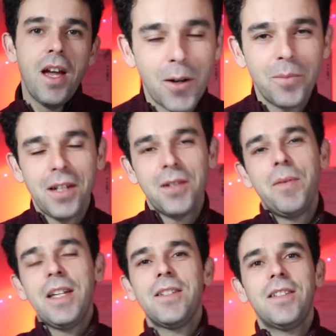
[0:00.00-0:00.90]
I hope that is
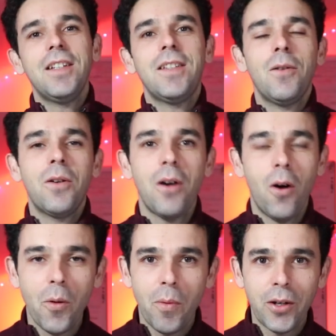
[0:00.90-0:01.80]
making sense. I
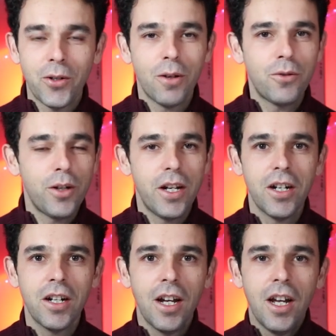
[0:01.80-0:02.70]
hope I showed you
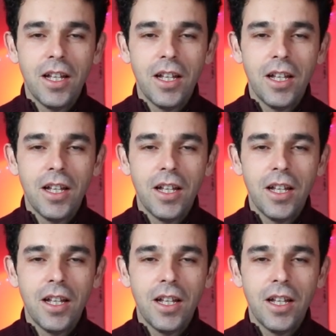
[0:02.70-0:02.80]
here